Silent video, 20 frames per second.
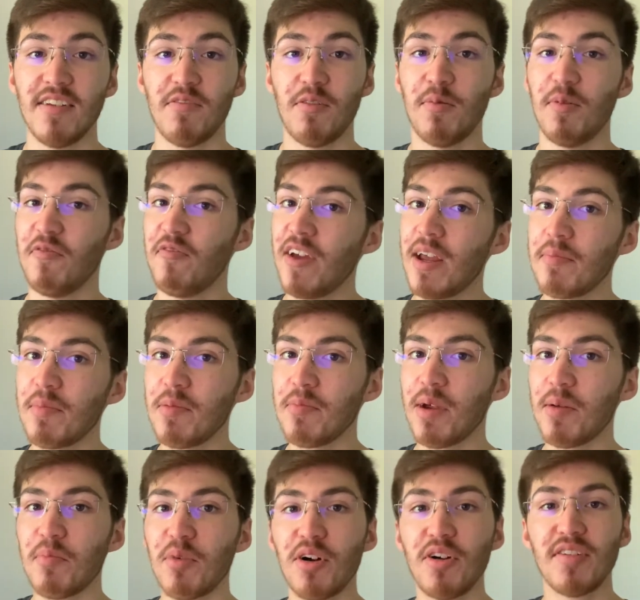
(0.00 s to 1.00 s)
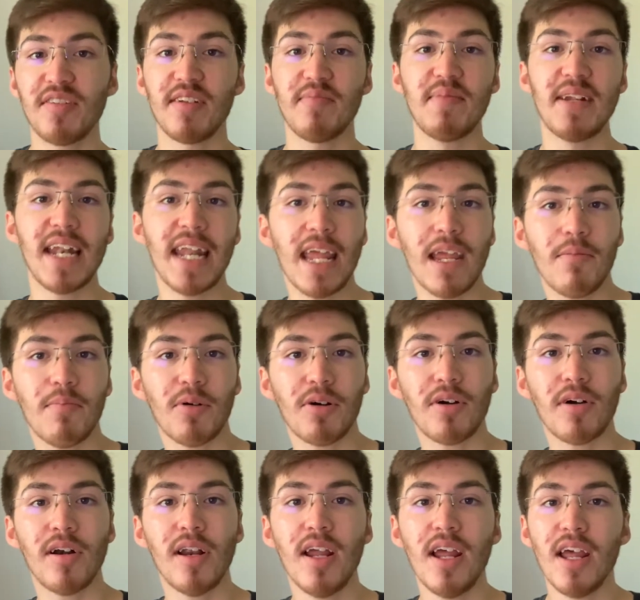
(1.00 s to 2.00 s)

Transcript: from a family member, some neighbor,